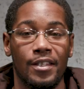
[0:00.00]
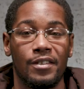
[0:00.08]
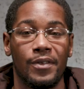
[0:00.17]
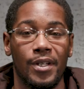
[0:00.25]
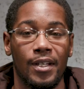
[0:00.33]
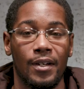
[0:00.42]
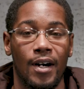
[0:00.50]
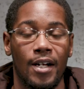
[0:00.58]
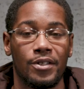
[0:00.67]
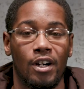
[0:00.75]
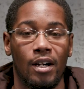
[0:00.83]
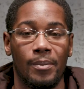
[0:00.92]
this video, I'll
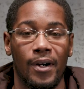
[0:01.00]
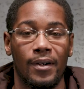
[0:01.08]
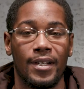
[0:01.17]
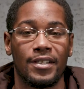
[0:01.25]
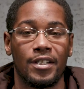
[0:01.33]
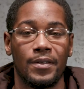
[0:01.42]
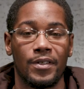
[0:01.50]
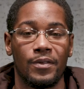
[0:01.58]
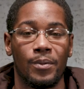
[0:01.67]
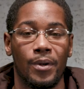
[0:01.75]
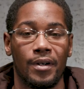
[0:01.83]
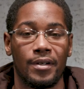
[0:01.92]
talk about a series of
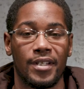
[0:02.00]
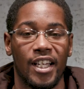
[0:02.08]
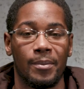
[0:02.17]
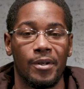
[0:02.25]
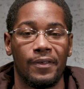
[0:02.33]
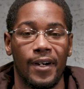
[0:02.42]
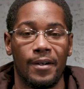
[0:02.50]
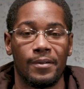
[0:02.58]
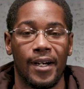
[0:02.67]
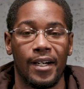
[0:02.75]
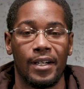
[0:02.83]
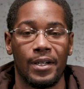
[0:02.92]
works that can be found
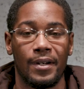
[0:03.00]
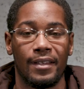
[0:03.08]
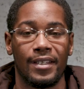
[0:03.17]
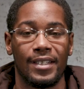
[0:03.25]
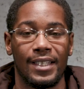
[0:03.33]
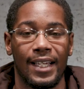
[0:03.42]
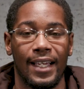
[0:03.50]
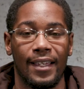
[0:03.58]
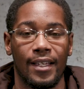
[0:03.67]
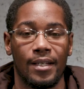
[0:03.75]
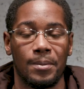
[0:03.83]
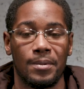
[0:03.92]
right here at the
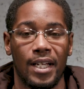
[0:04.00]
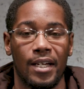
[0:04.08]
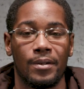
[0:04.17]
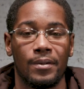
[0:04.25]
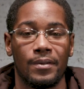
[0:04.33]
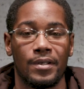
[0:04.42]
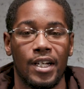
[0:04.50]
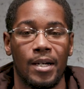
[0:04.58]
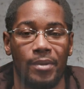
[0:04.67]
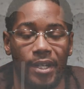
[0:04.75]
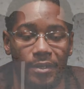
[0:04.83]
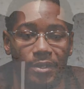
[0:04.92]
DIA titled the John Brown